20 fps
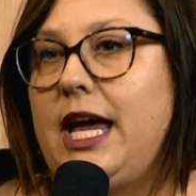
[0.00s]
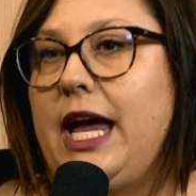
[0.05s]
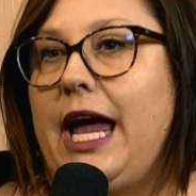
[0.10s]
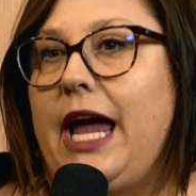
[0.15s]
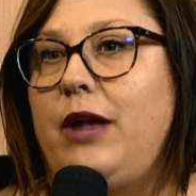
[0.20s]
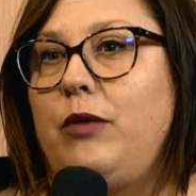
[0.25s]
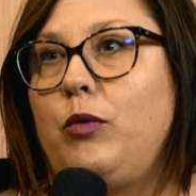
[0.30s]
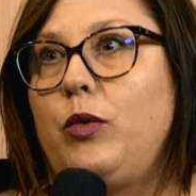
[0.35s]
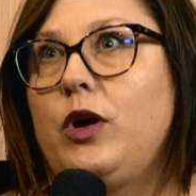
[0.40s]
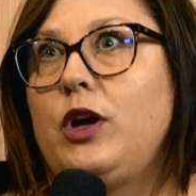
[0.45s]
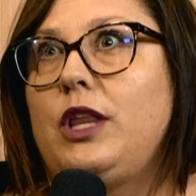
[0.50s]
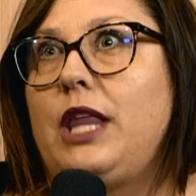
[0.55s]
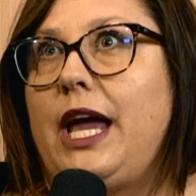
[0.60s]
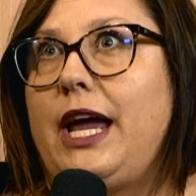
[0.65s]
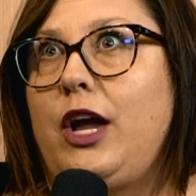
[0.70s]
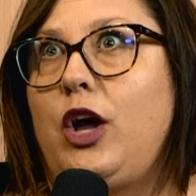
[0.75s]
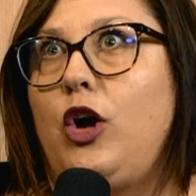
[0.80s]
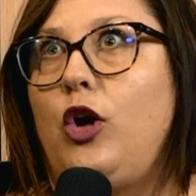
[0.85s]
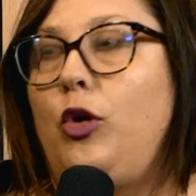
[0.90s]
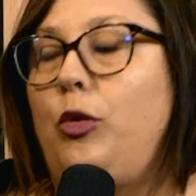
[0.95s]
and we're
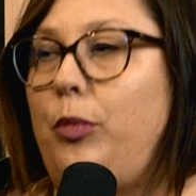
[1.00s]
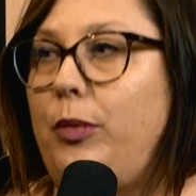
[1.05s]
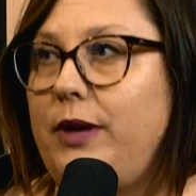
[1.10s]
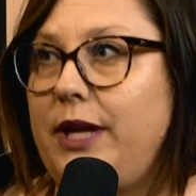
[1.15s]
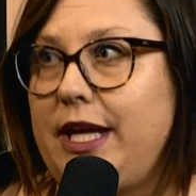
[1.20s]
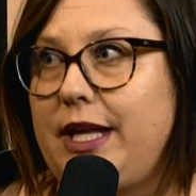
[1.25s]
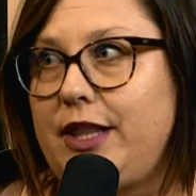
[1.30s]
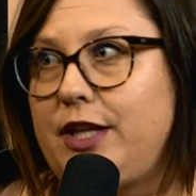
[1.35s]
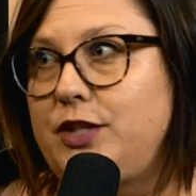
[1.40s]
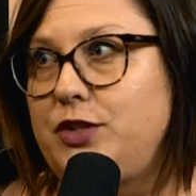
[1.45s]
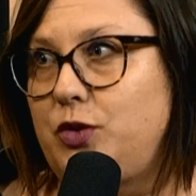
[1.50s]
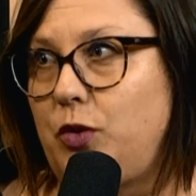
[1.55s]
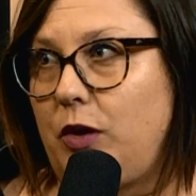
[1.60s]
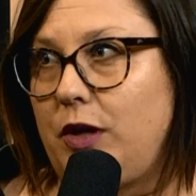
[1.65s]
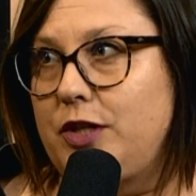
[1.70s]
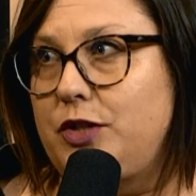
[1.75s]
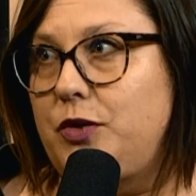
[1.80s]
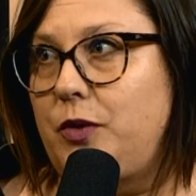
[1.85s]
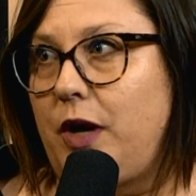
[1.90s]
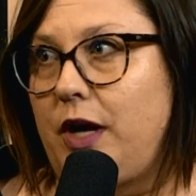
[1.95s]
like opening the
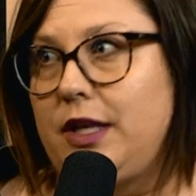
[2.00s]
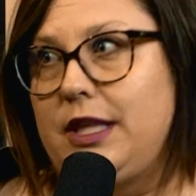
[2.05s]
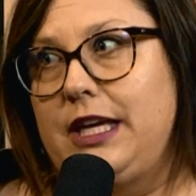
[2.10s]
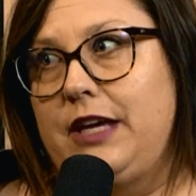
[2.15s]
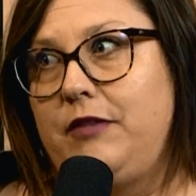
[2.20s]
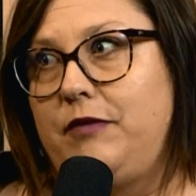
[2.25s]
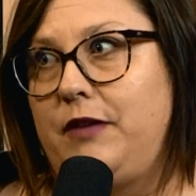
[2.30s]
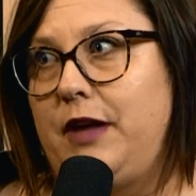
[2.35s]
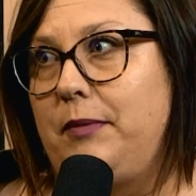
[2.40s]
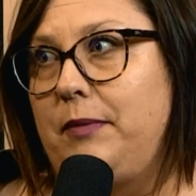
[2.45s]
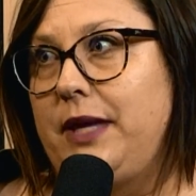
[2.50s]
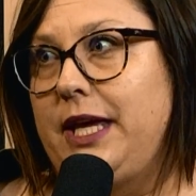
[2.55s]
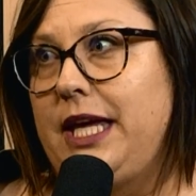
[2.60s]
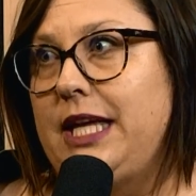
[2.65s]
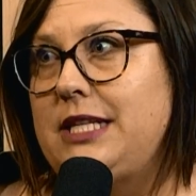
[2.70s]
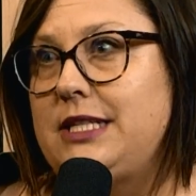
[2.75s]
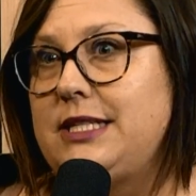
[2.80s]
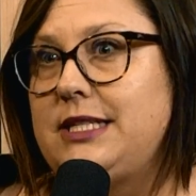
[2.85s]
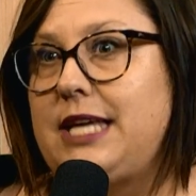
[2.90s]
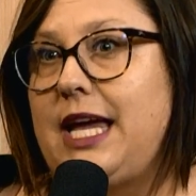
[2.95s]
door to our LINC family
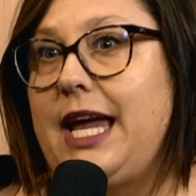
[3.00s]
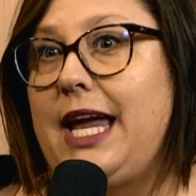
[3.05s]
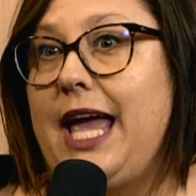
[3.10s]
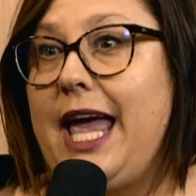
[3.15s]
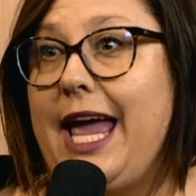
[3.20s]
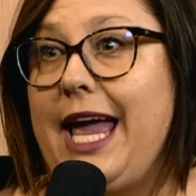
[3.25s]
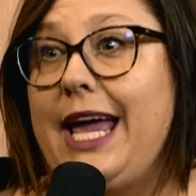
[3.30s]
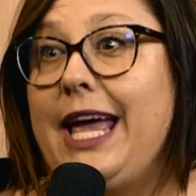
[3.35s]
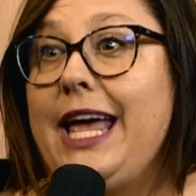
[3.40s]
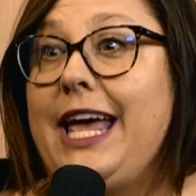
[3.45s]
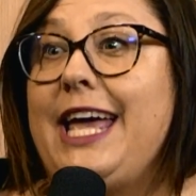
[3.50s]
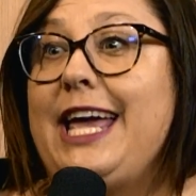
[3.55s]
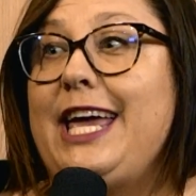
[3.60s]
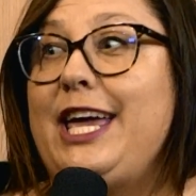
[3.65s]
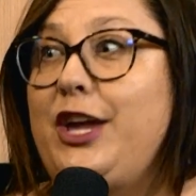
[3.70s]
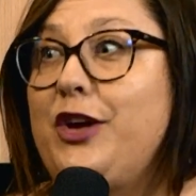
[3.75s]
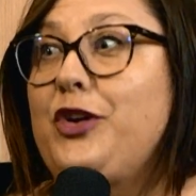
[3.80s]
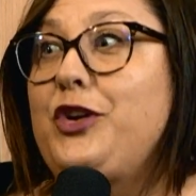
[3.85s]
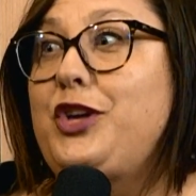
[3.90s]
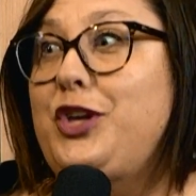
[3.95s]
and saying, hey,
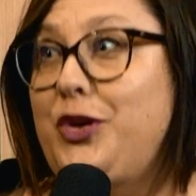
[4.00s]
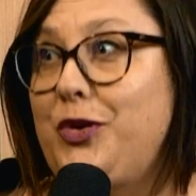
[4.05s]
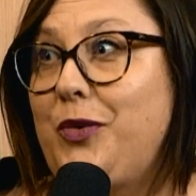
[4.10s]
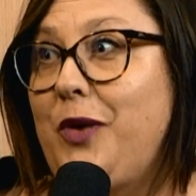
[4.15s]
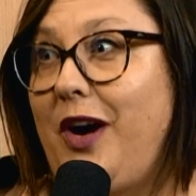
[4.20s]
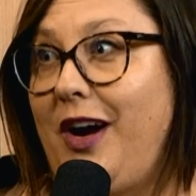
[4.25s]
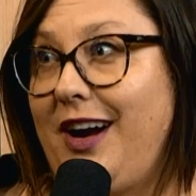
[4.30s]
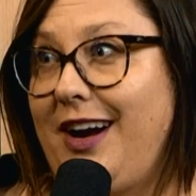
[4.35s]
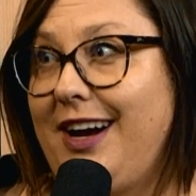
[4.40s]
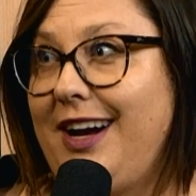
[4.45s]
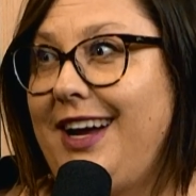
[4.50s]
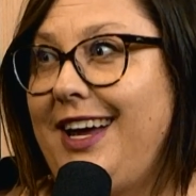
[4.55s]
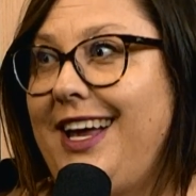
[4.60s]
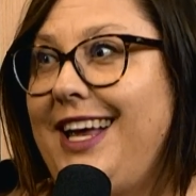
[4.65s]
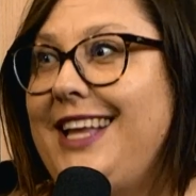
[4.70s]
here you are,